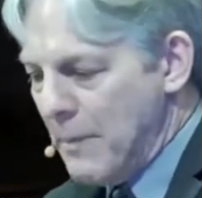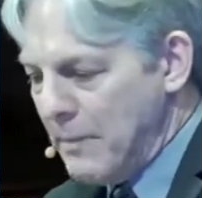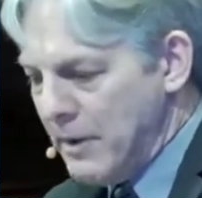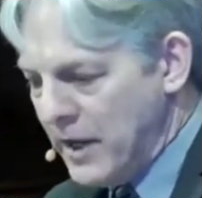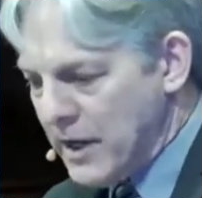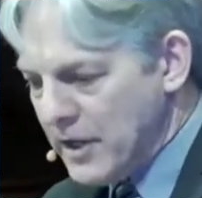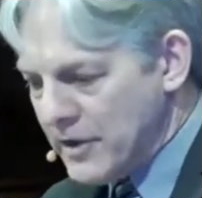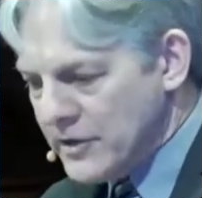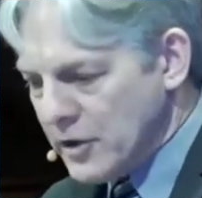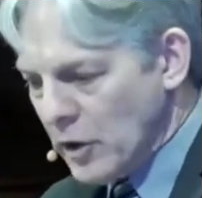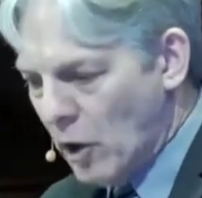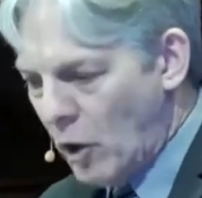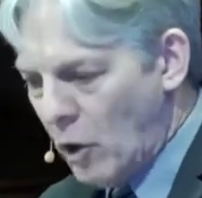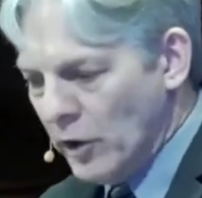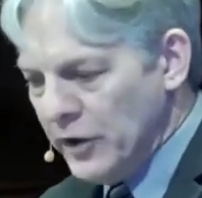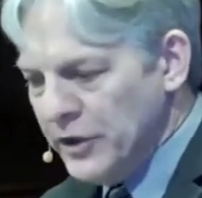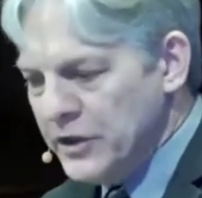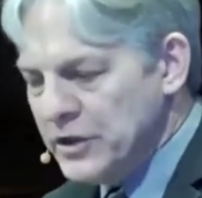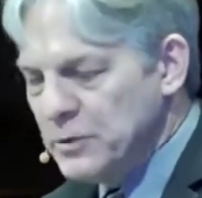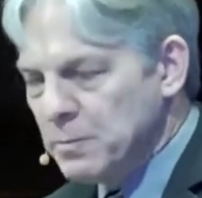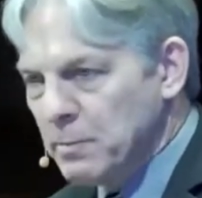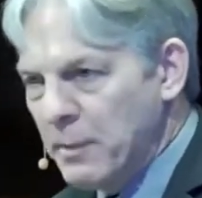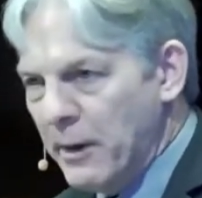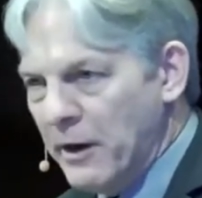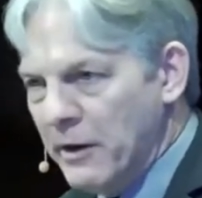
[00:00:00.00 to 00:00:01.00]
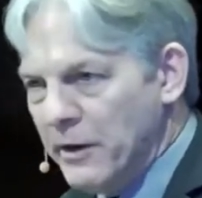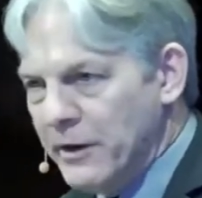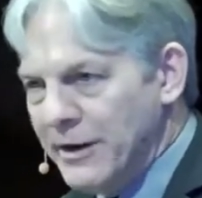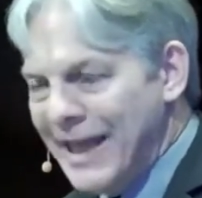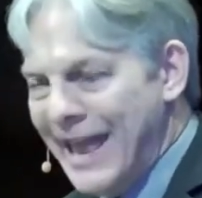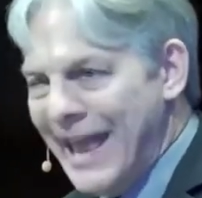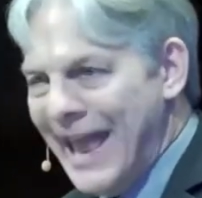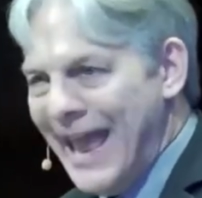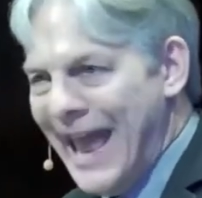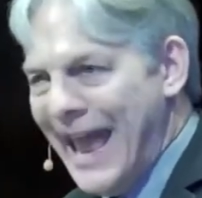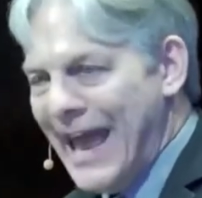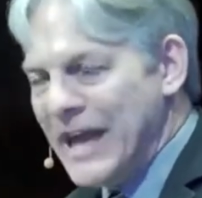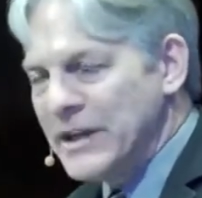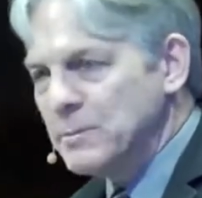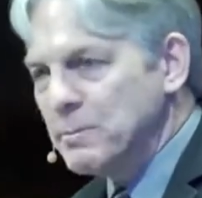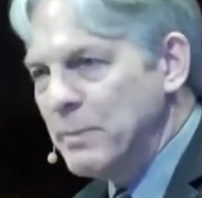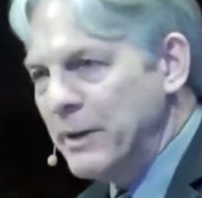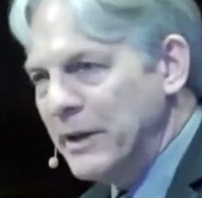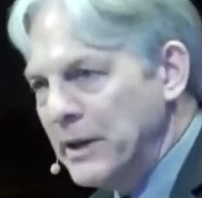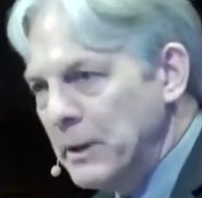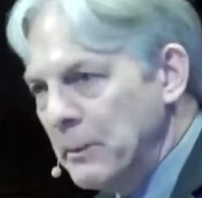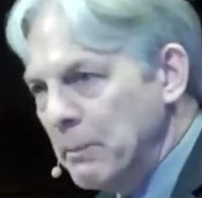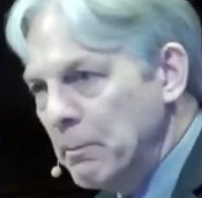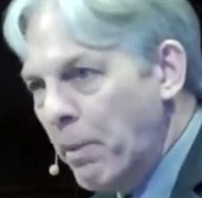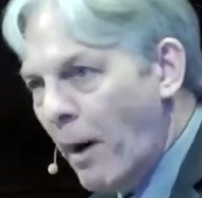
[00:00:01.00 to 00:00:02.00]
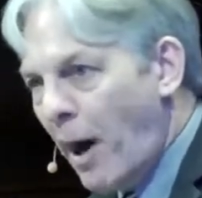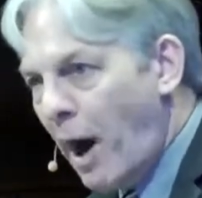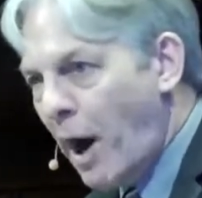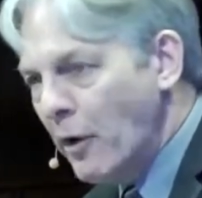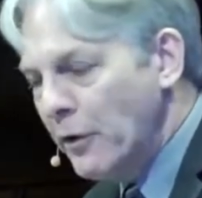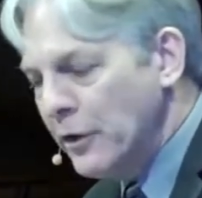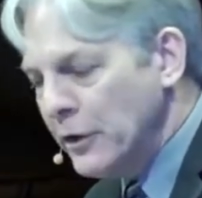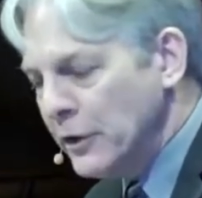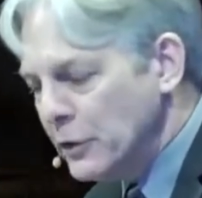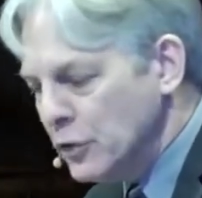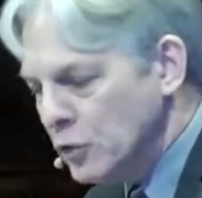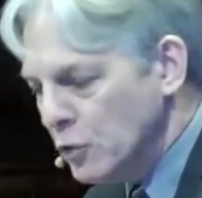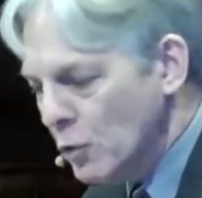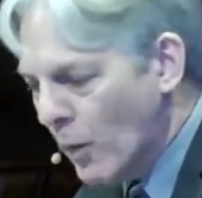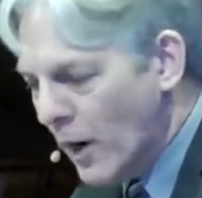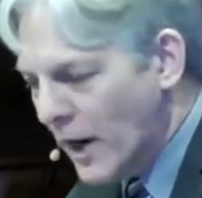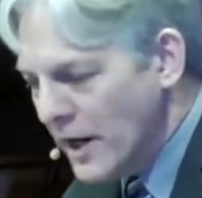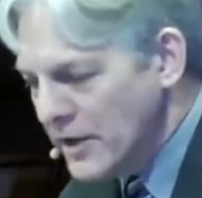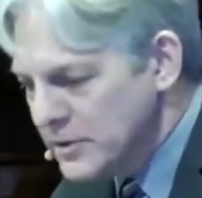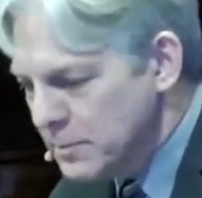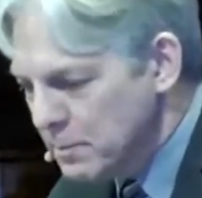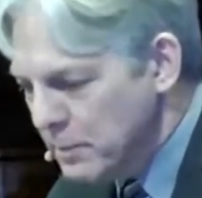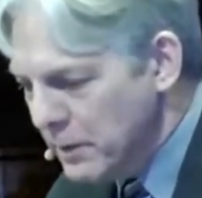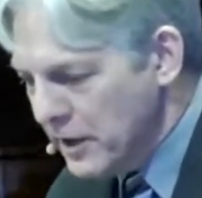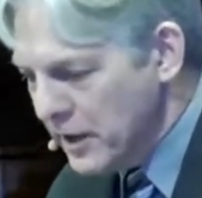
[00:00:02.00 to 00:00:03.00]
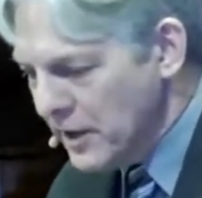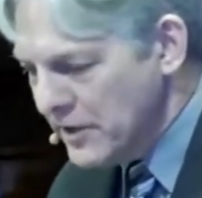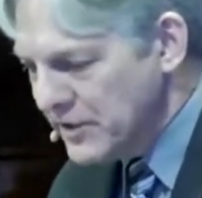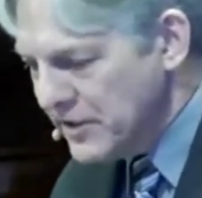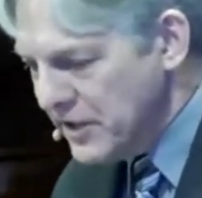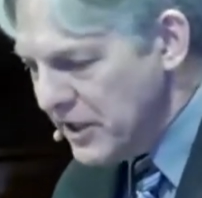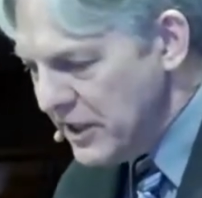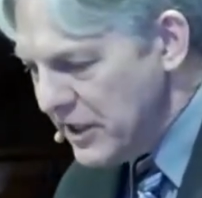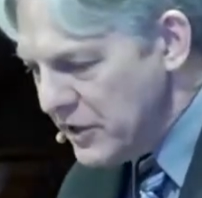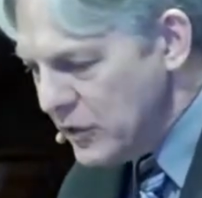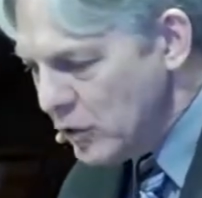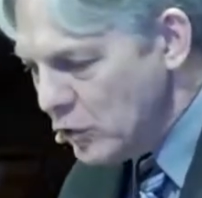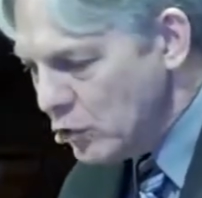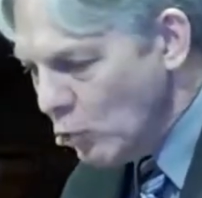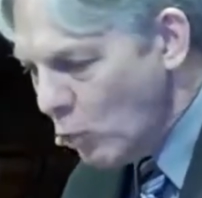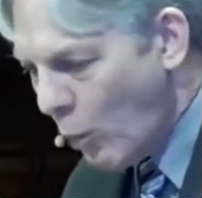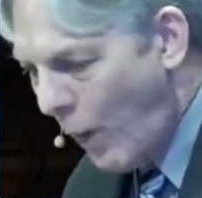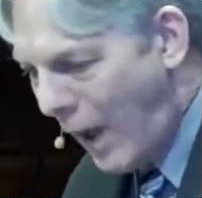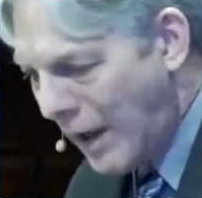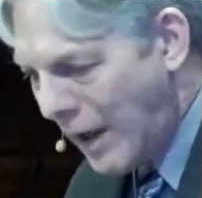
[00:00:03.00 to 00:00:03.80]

And because the Holy Spirit has been imparted to us, because He